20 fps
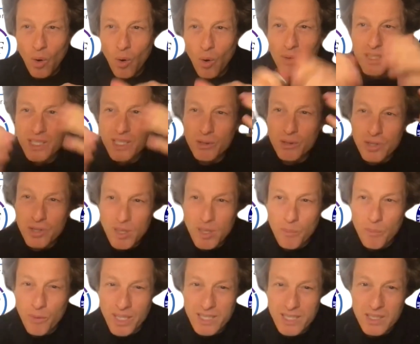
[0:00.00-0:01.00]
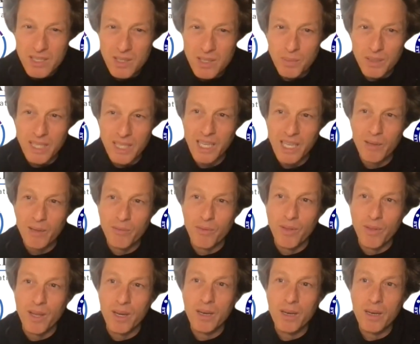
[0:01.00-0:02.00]
Or is there some reason to believe
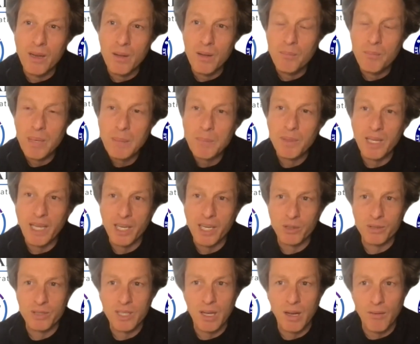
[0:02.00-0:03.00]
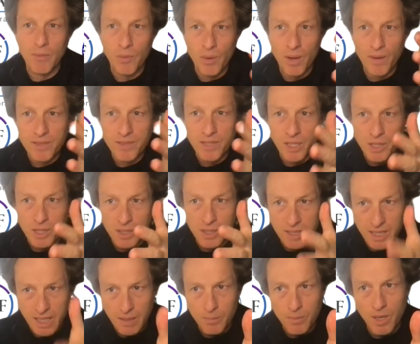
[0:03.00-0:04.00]
that people like yourself who have such a
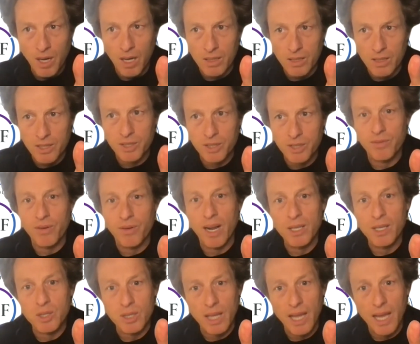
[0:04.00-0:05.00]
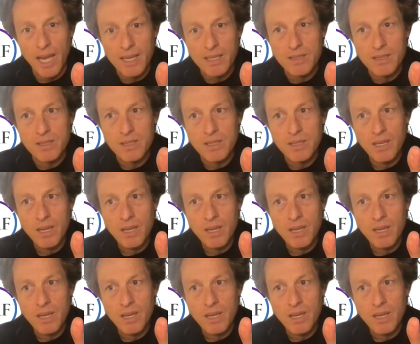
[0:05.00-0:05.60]
deep knowledge in Fragile X